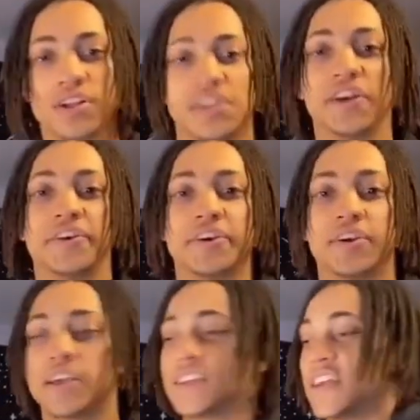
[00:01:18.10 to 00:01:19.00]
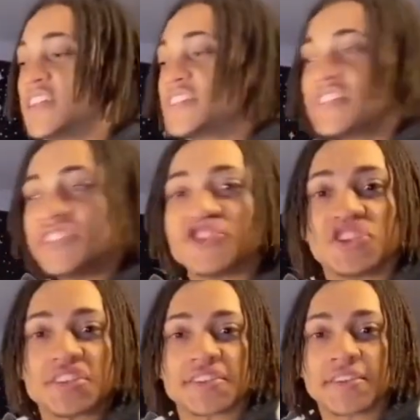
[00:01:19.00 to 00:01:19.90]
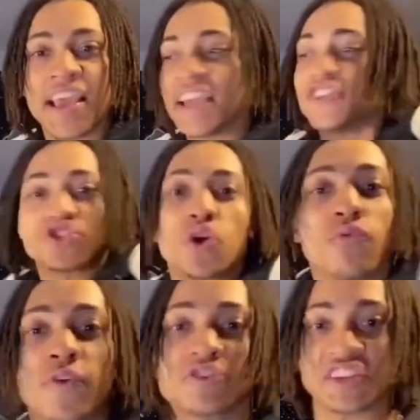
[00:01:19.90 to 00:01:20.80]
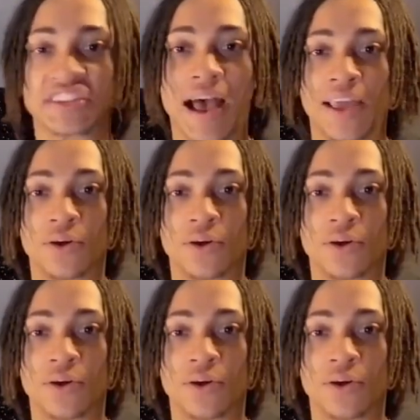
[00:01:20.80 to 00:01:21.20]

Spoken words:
Gunna. Gunna is just, he's so versatile.